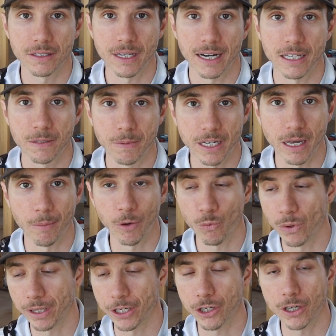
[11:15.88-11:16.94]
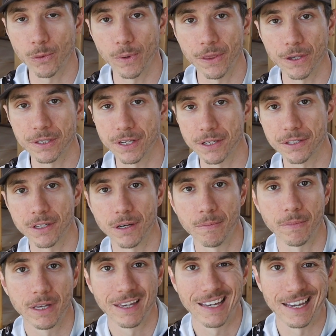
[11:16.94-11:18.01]
that is becoming really good with the
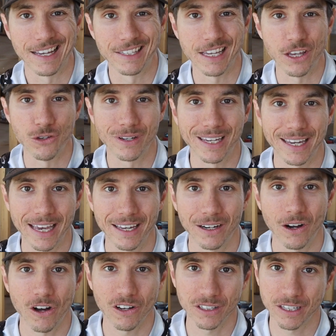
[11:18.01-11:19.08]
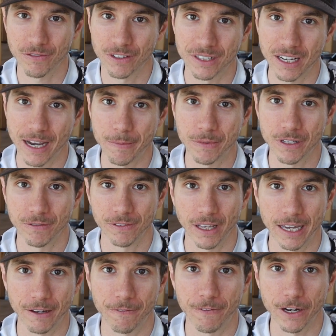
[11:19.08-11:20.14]
system is that you can get all different types of
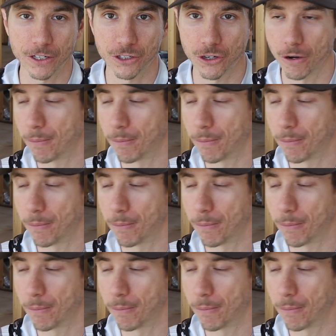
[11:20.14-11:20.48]
like fixture